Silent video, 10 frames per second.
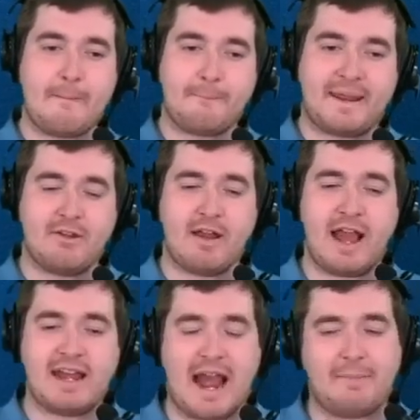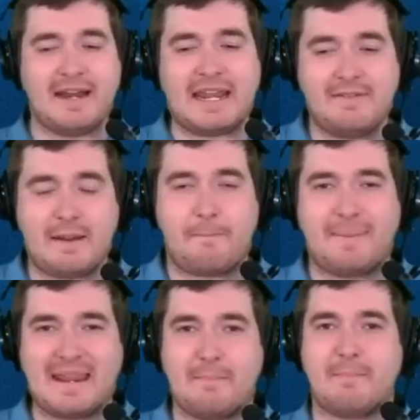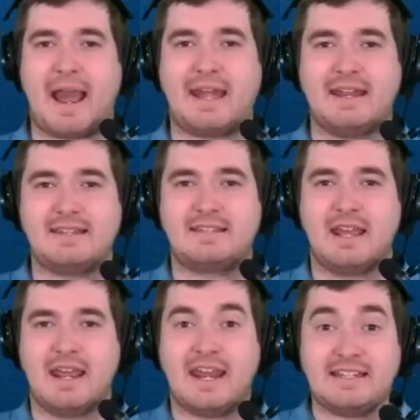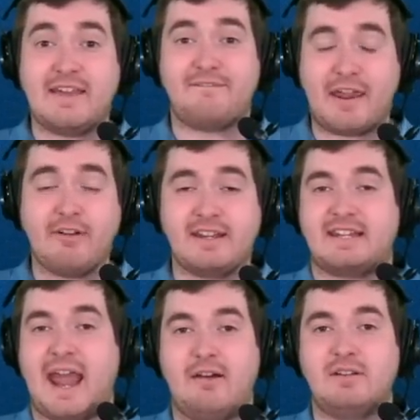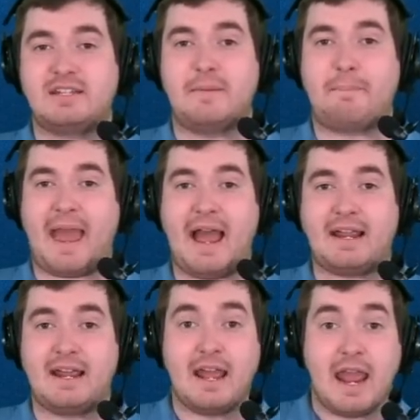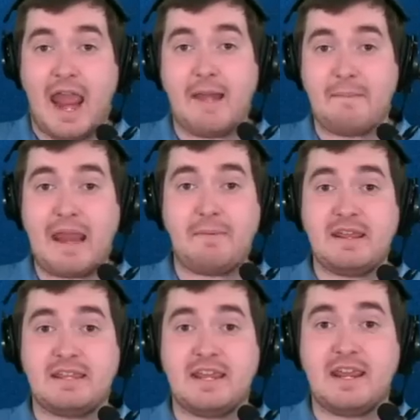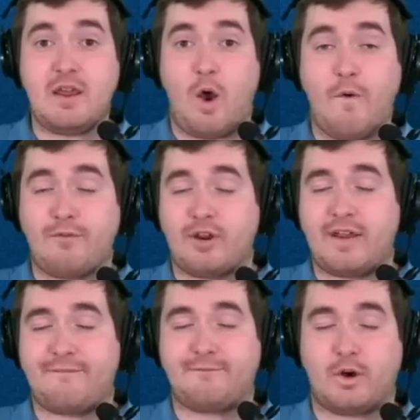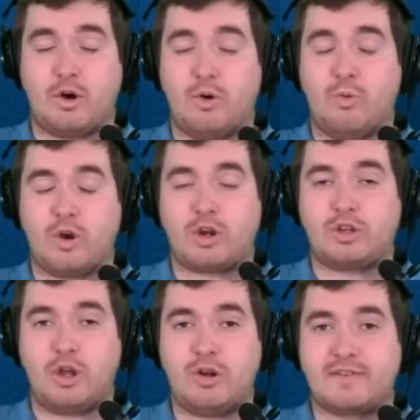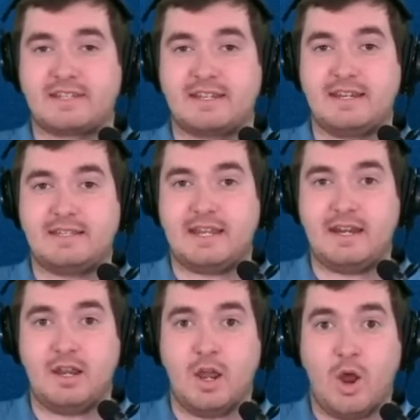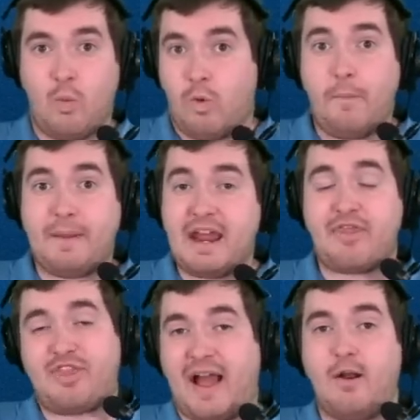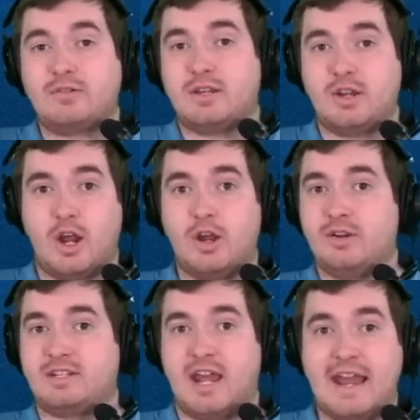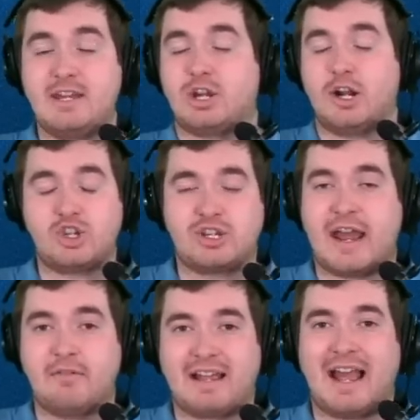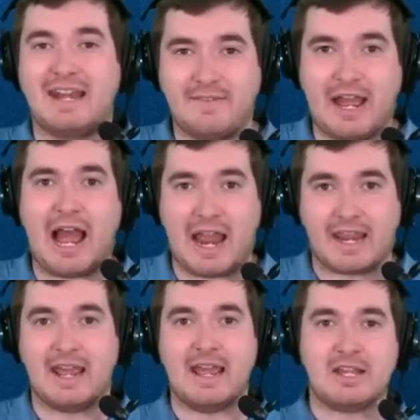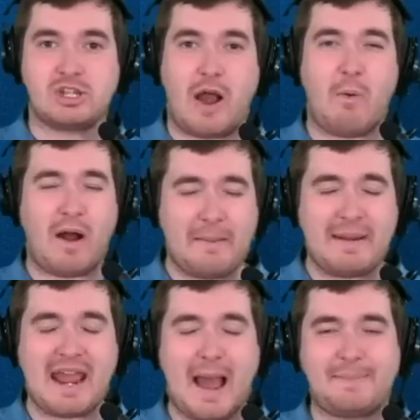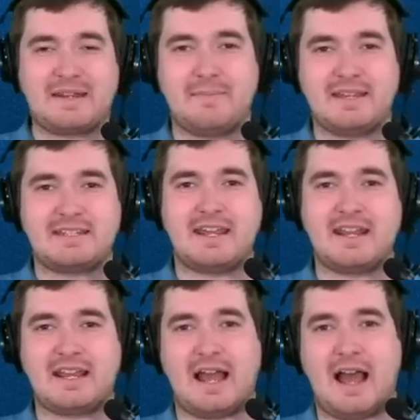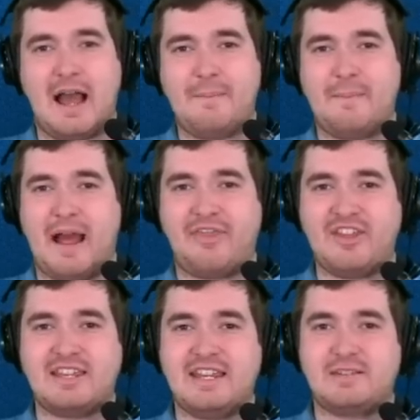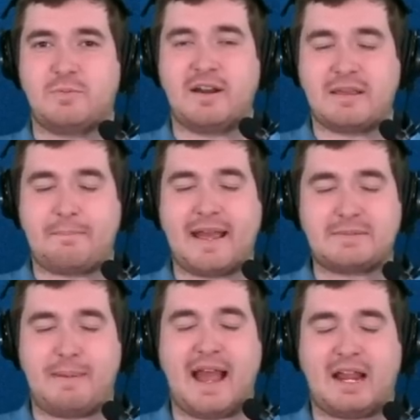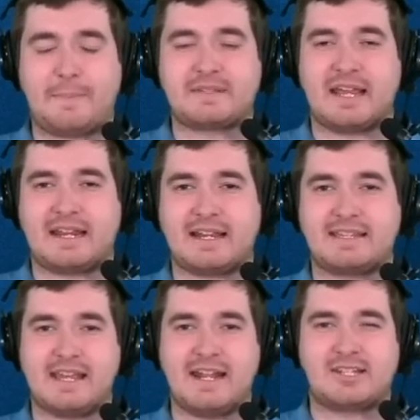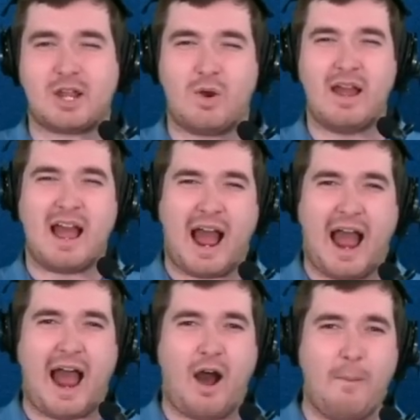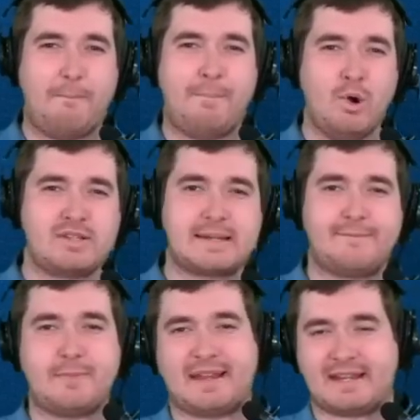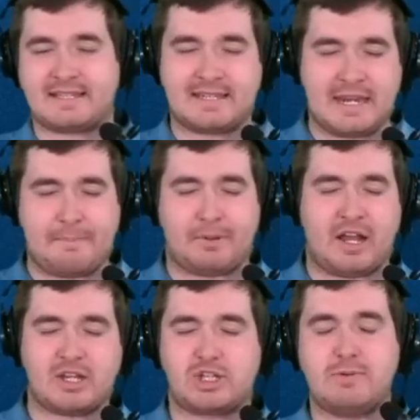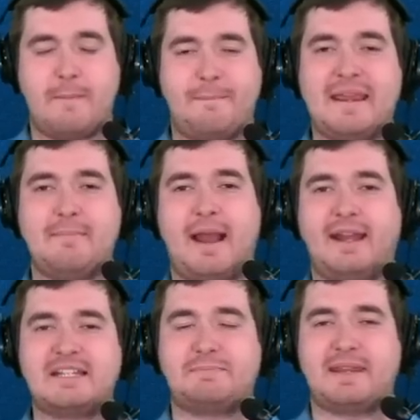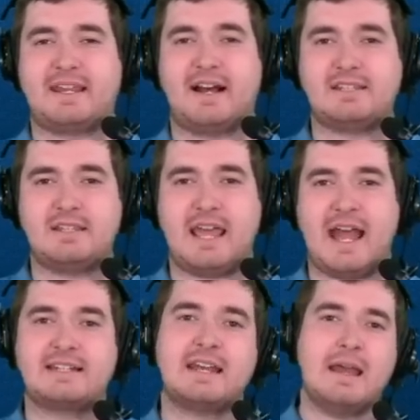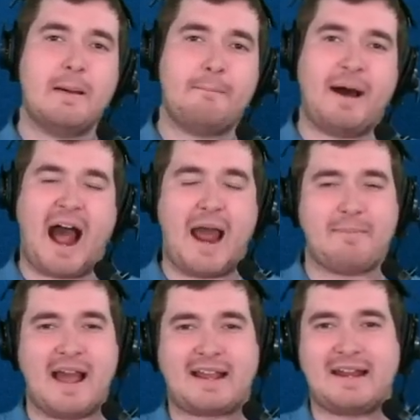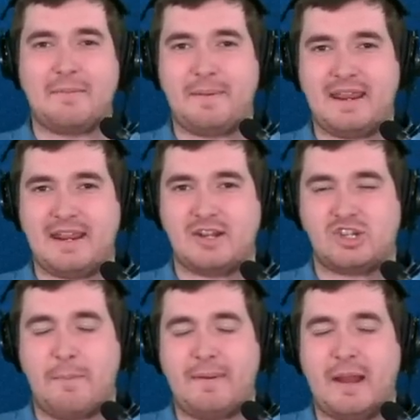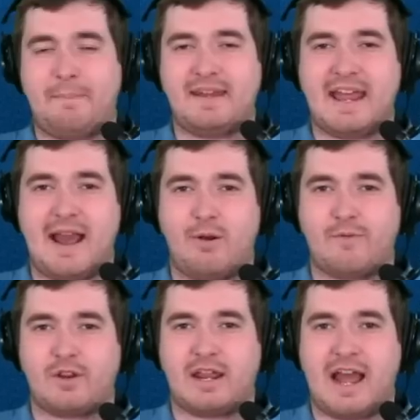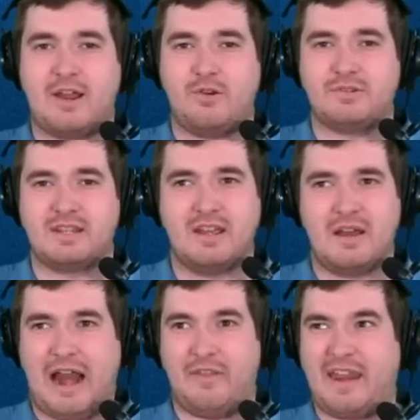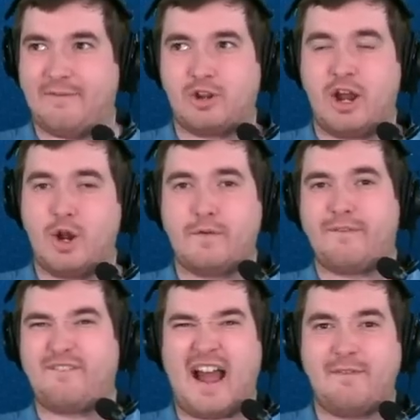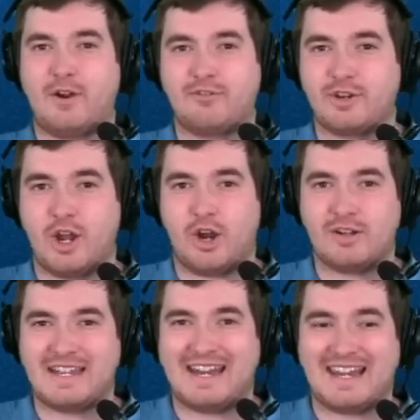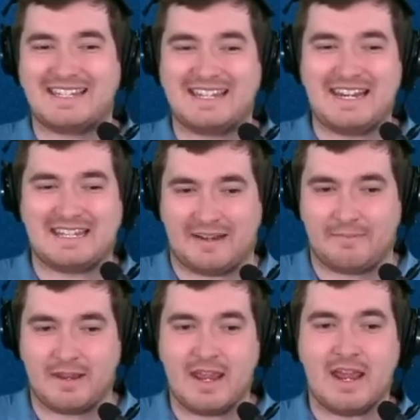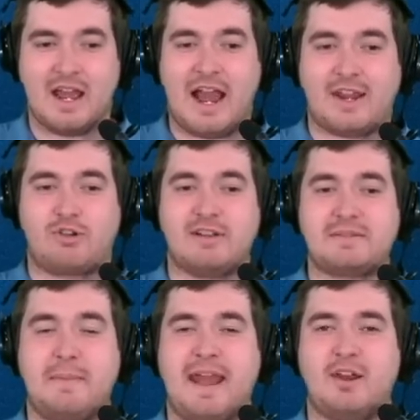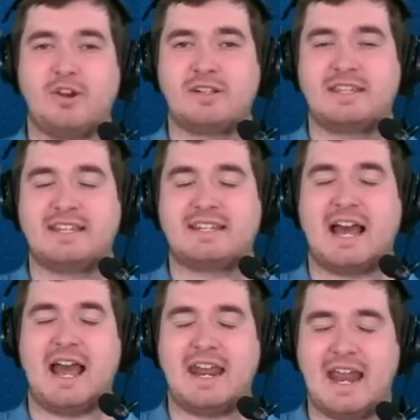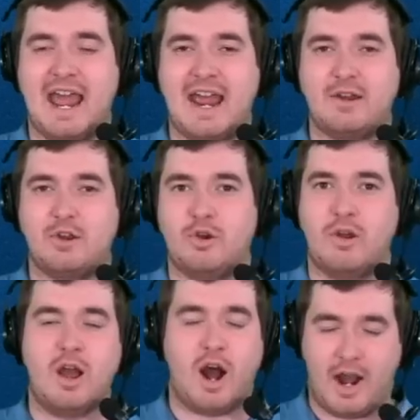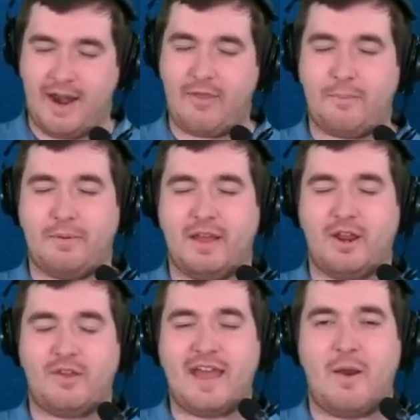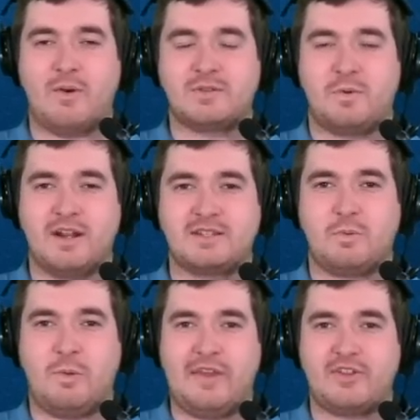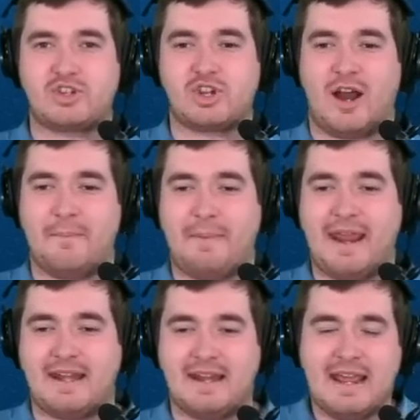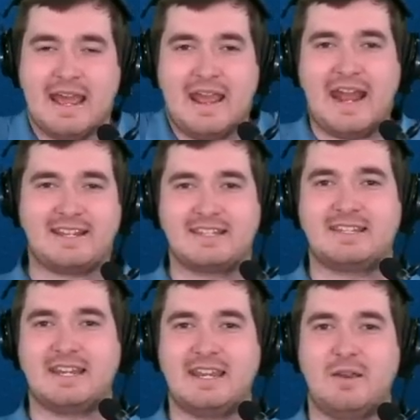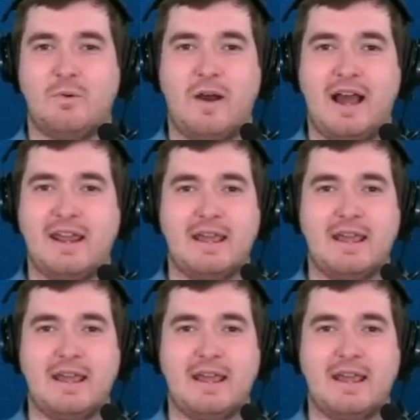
Perine, I'm going to give it a B-. He's a very talented back, and maybe he, over a full workload of a season, will be a 1,000-yard, 10-touchdown kind of guy. So I want to be optimistic. I think he's one of the best backups, like I said, so I'll boost him from like a C-plus to a B-minus because of that, but I'm not going to be jumping up and down over a guy who's, I don't think, ever gone over 500 yards in a season. All right, Chris Manhertz, the tight end, who, another player that was once with Sean Payton. It's a C. Why?